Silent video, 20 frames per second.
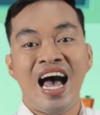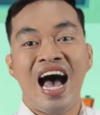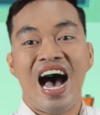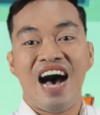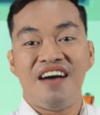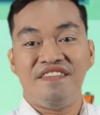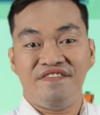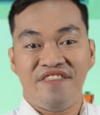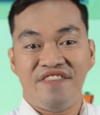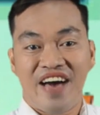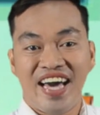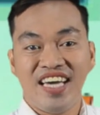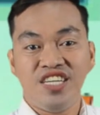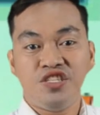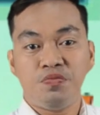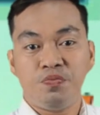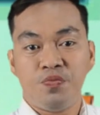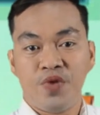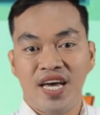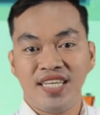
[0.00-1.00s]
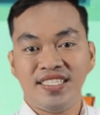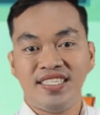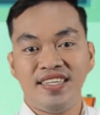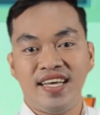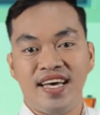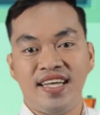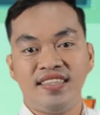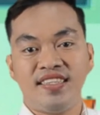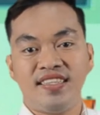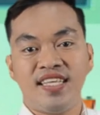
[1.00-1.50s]
a vice
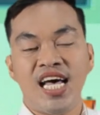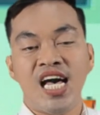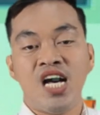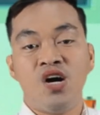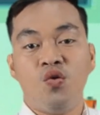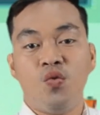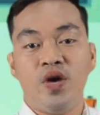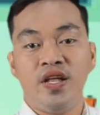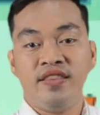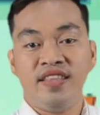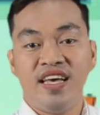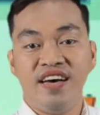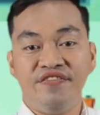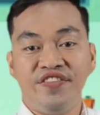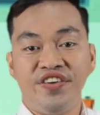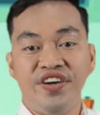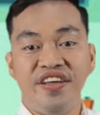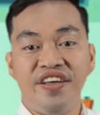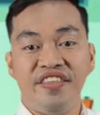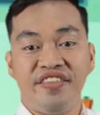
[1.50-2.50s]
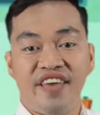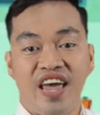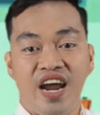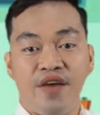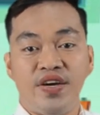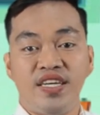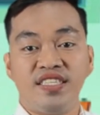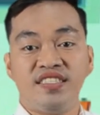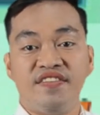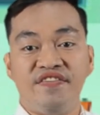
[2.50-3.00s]
president whenever there
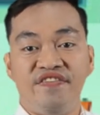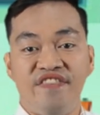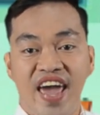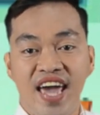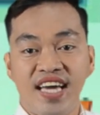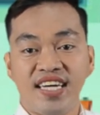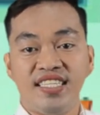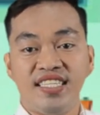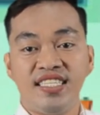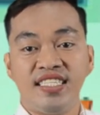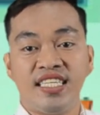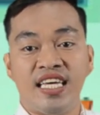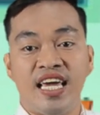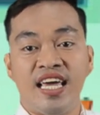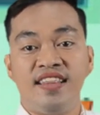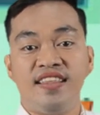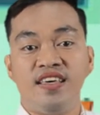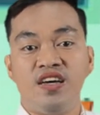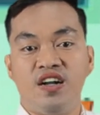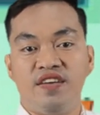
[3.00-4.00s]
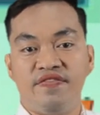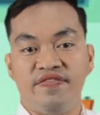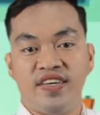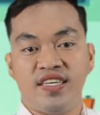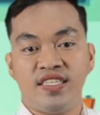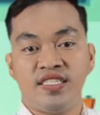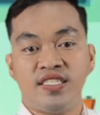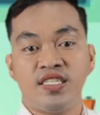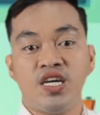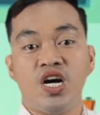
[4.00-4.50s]
is a vacancy in the
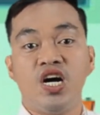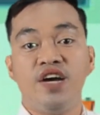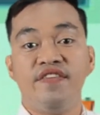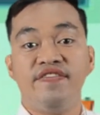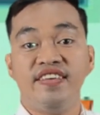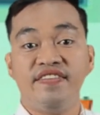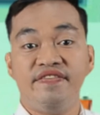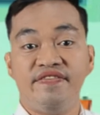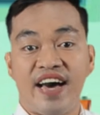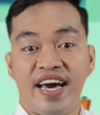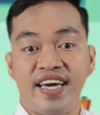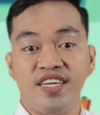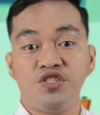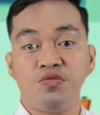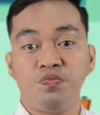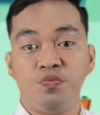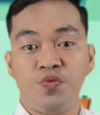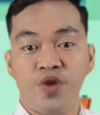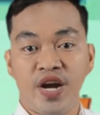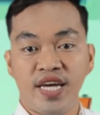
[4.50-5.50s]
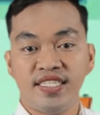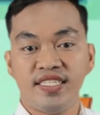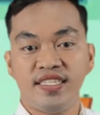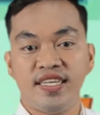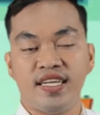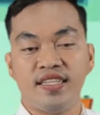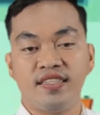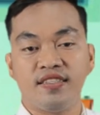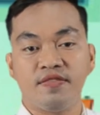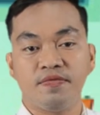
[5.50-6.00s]
office of the vice
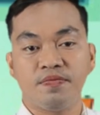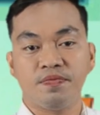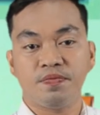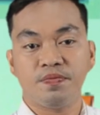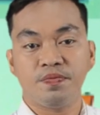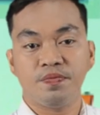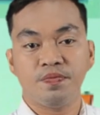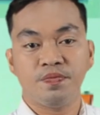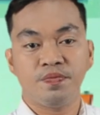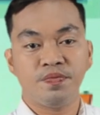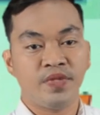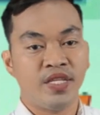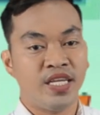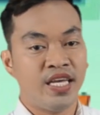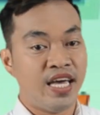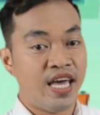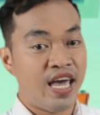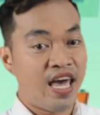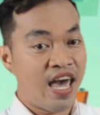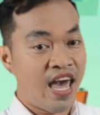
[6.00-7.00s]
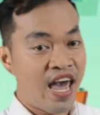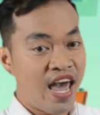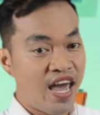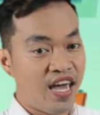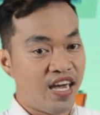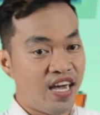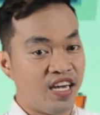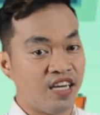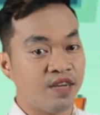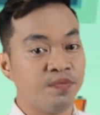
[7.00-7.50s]
president?
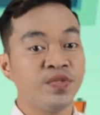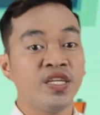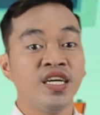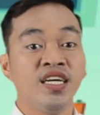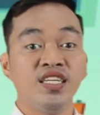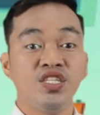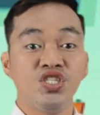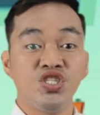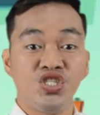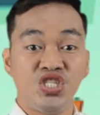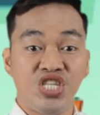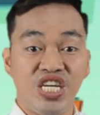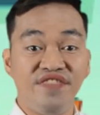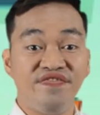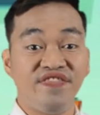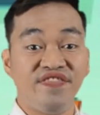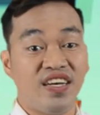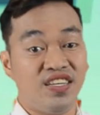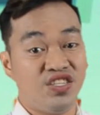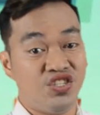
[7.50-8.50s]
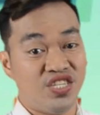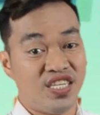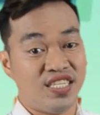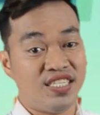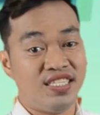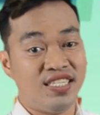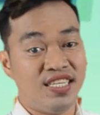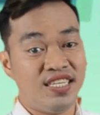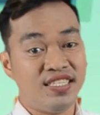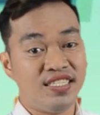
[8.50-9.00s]
A. Chief
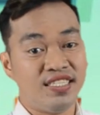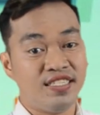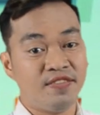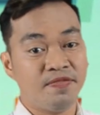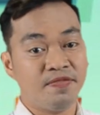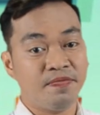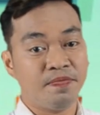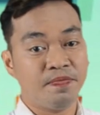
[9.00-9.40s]
Justice.